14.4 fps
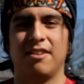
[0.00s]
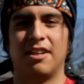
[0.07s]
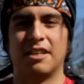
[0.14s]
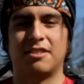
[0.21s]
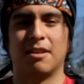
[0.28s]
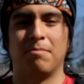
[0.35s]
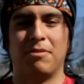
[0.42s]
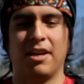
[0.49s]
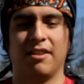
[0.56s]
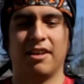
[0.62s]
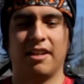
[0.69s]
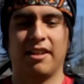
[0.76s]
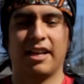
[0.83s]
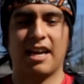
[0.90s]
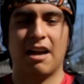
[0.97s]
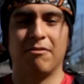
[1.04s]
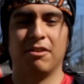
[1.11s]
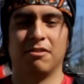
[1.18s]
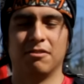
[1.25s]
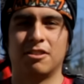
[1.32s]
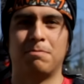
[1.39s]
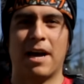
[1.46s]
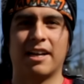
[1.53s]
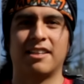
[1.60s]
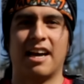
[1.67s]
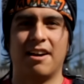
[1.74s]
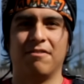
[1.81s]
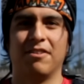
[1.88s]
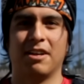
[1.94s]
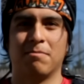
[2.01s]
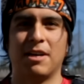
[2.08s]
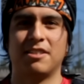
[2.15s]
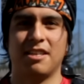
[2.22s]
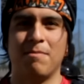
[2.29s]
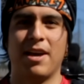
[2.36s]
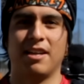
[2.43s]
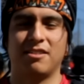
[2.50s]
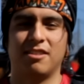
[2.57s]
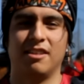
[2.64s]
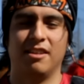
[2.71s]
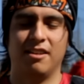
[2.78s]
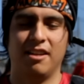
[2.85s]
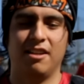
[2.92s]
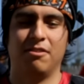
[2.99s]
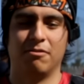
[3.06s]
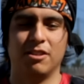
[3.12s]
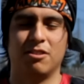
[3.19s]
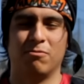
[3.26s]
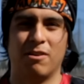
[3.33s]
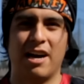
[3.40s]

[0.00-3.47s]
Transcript: that's something that like I really respect out of like my teammates and the reason